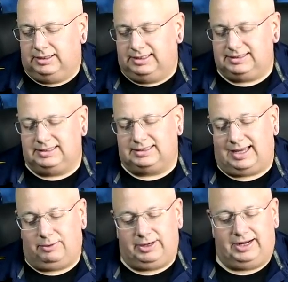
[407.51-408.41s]
This is
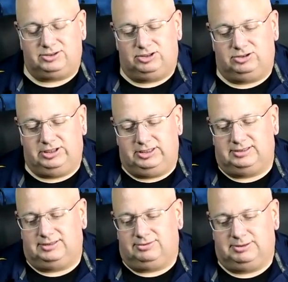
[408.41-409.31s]
how it actually
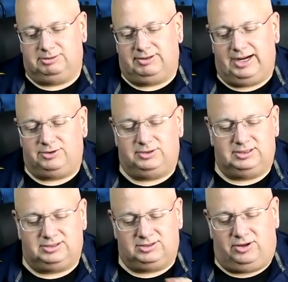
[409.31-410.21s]
looks from the factory.
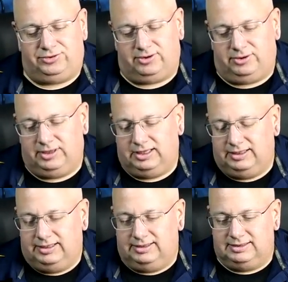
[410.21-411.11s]
This is also
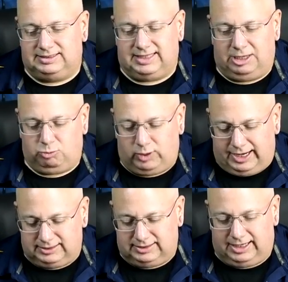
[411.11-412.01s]
the same
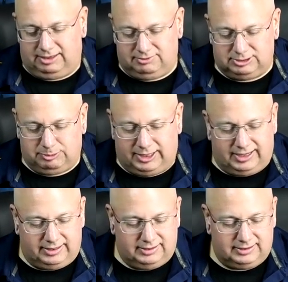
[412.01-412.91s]
wax canvas
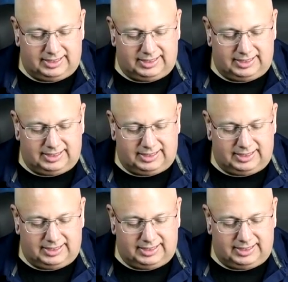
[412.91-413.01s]
bag.